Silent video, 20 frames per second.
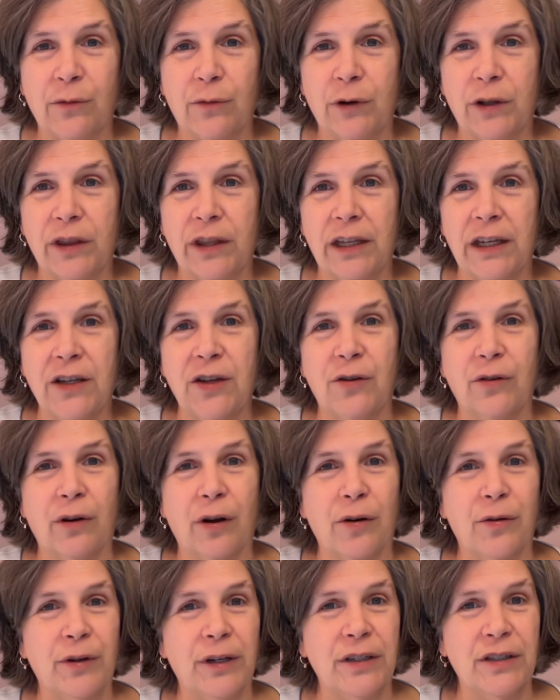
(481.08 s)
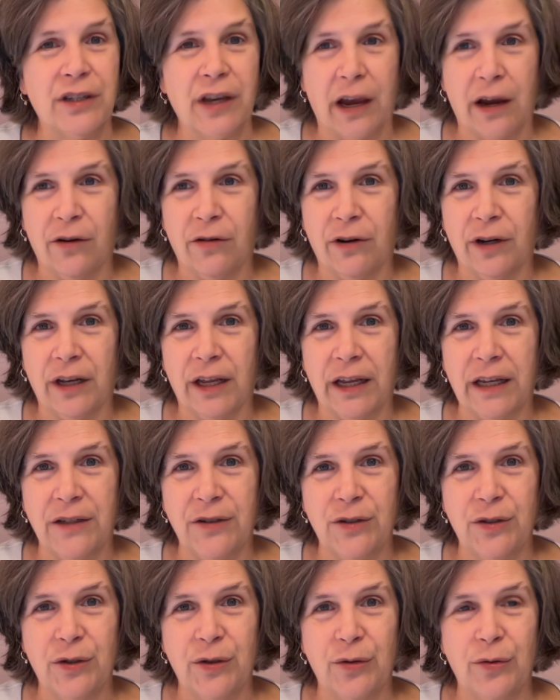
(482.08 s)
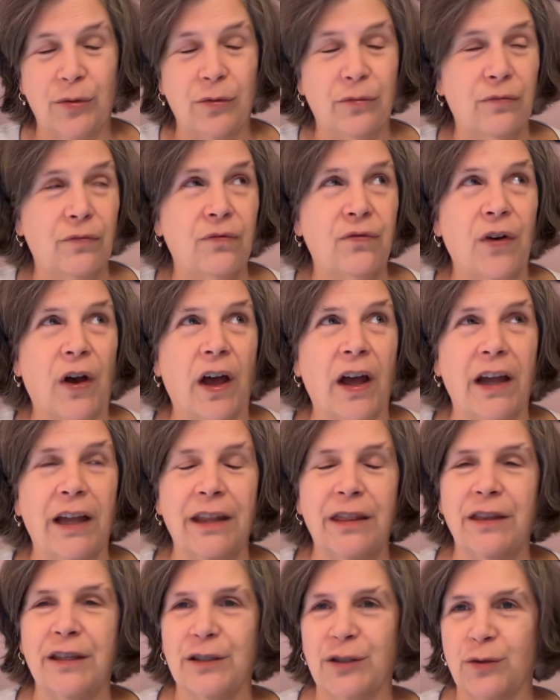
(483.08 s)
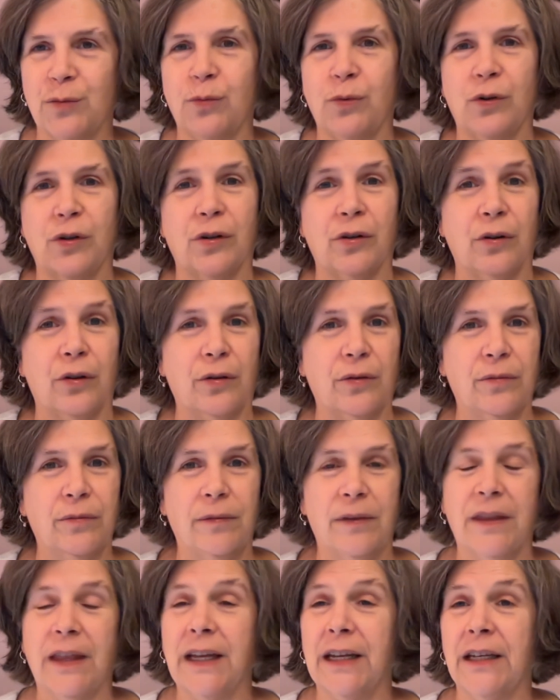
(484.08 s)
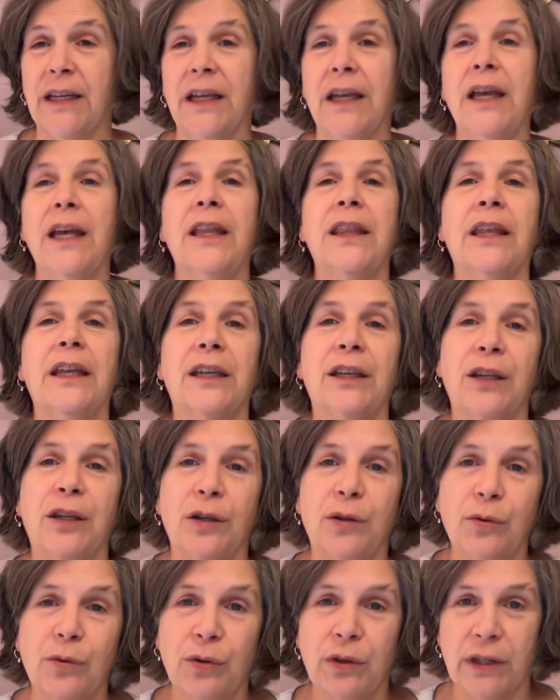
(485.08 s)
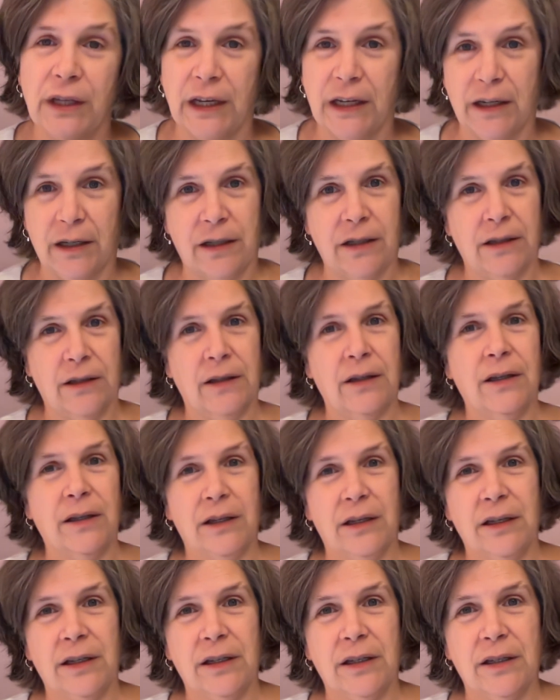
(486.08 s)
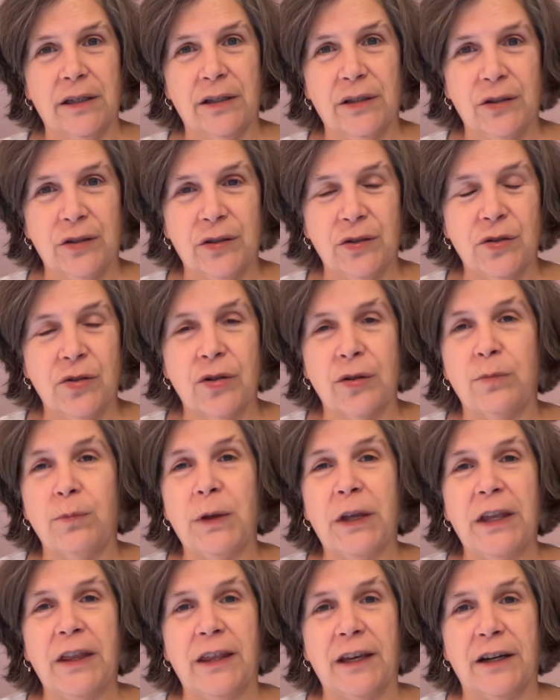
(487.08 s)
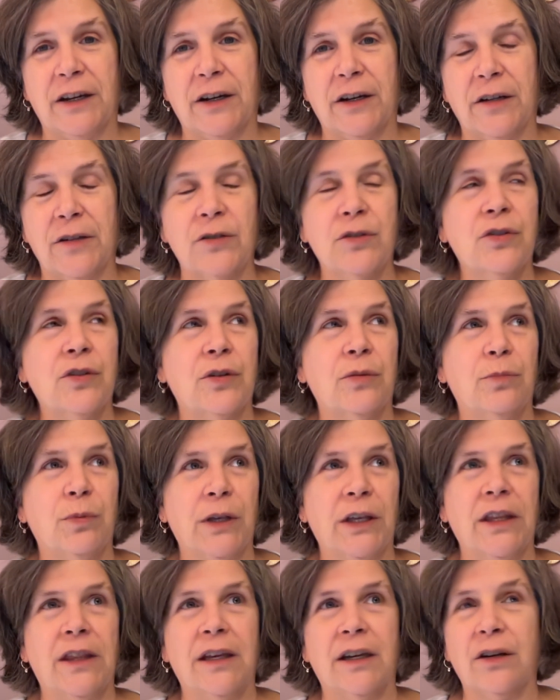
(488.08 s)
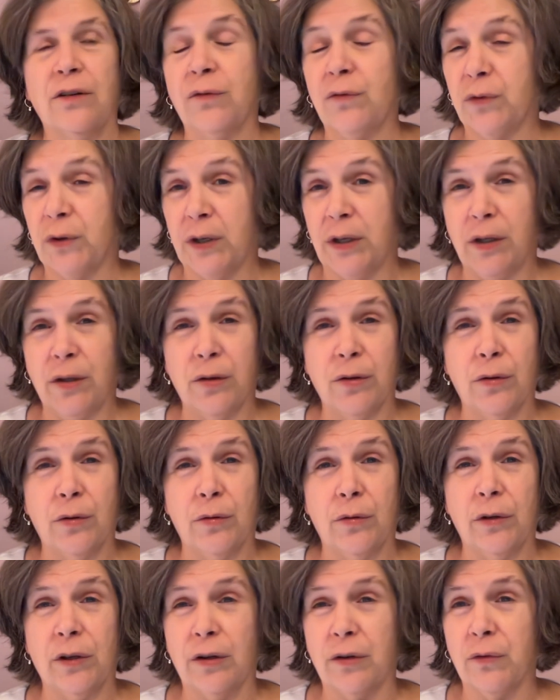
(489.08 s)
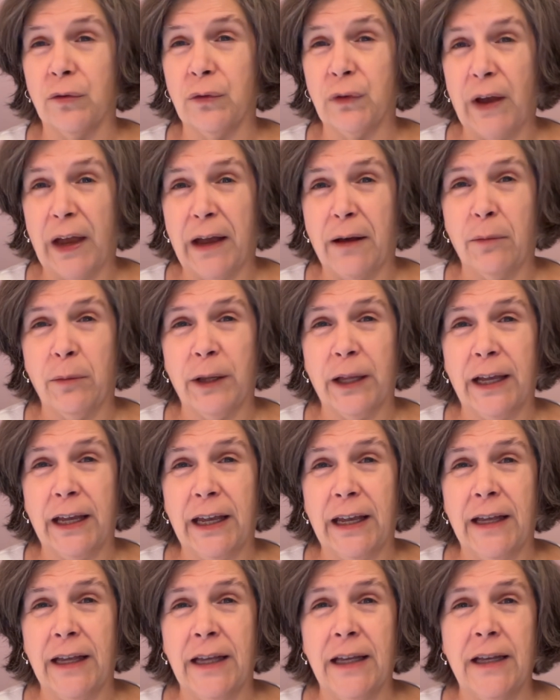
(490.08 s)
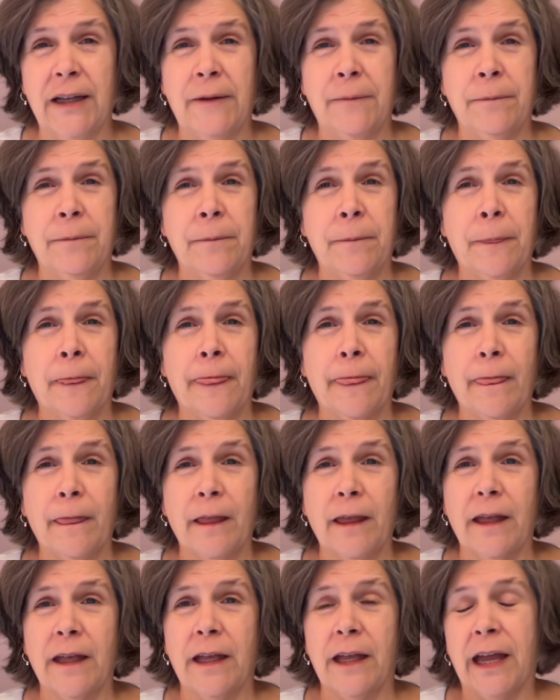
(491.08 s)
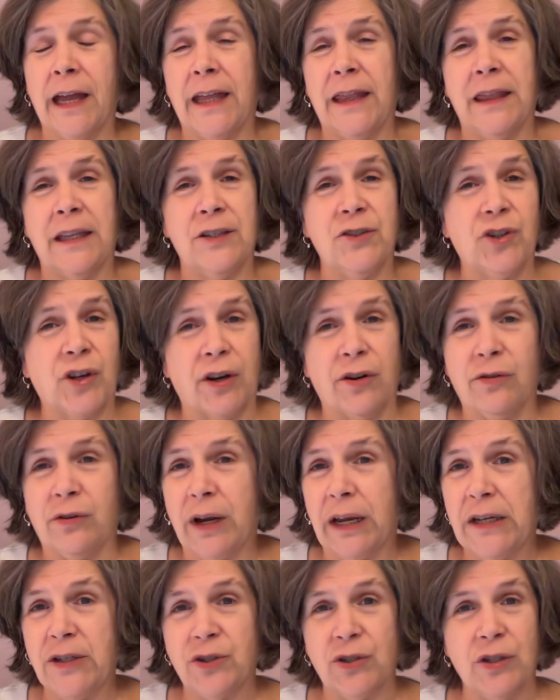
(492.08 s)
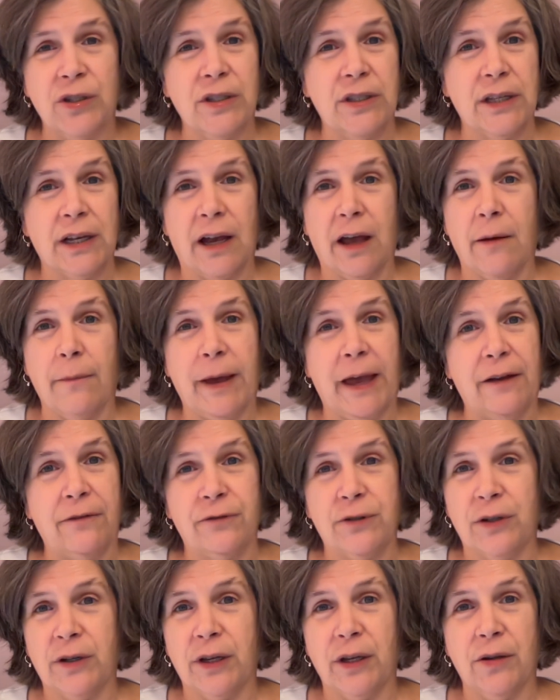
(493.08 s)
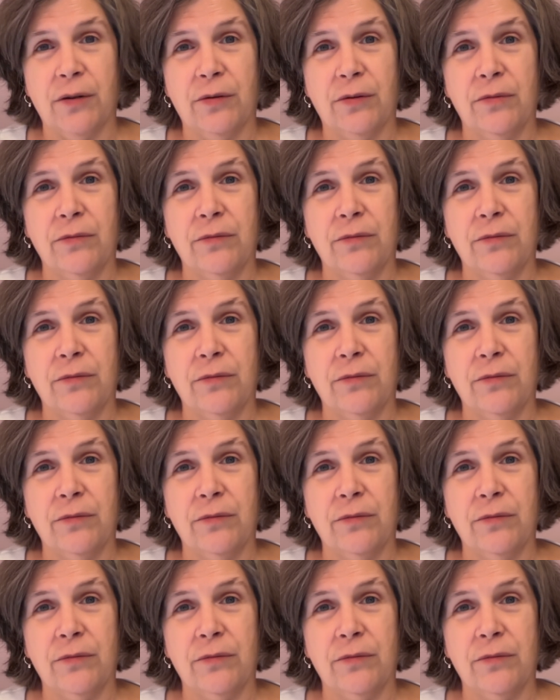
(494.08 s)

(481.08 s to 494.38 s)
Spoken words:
within your own integrity to find this world that you think should be there for you, your family, and the generations that come after you,